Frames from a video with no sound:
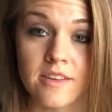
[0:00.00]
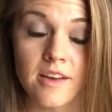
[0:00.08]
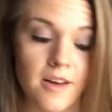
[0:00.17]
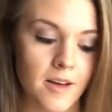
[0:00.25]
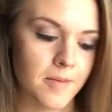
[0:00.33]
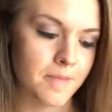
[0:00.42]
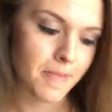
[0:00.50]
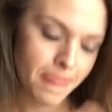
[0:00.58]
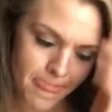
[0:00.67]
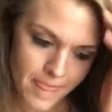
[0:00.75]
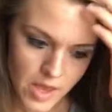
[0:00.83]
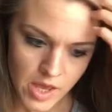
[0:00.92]

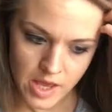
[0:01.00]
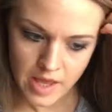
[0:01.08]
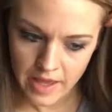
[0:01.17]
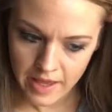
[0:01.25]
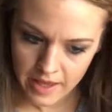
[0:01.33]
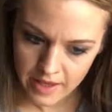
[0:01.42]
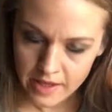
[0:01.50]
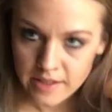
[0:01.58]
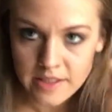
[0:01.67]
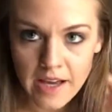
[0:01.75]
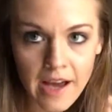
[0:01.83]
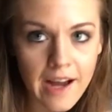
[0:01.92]

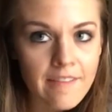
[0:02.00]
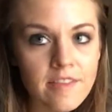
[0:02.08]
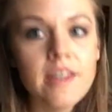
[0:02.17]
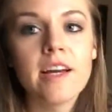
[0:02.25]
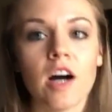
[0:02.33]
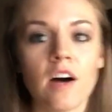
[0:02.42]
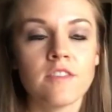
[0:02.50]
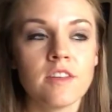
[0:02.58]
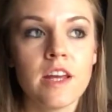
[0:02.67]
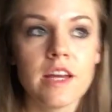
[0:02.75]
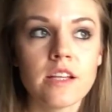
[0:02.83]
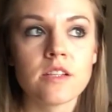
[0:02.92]
And yeah, I have the day off
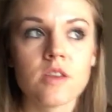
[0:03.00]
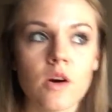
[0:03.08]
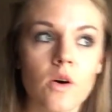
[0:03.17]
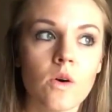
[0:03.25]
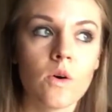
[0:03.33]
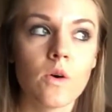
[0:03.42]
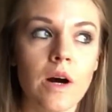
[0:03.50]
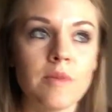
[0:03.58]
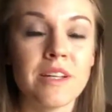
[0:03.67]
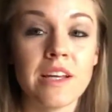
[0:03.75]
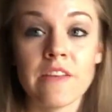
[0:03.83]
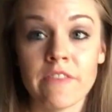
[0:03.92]
today, so I'm
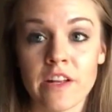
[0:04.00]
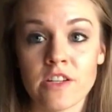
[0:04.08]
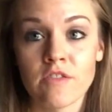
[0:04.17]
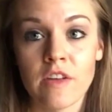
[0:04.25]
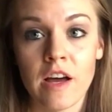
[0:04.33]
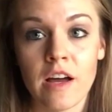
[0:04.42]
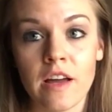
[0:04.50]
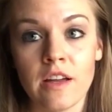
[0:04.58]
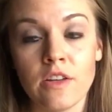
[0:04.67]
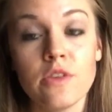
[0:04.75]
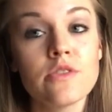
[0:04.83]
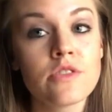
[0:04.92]
taking advantage of that. And
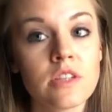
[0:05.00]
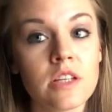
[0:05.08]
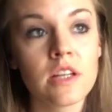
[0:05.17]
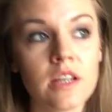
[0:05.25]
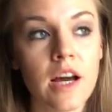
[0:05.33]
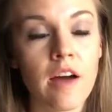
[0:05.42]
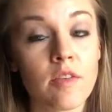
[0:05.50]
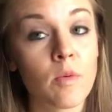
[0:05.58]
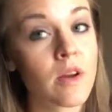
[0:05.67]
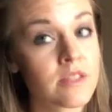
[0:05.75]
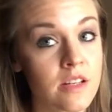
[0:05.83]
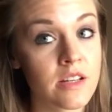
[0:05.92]
usually I have to
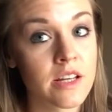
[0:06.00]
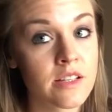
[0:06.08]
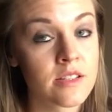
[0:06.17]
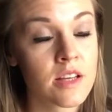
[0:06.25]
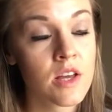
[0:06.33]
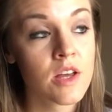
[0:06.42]
work Sundays,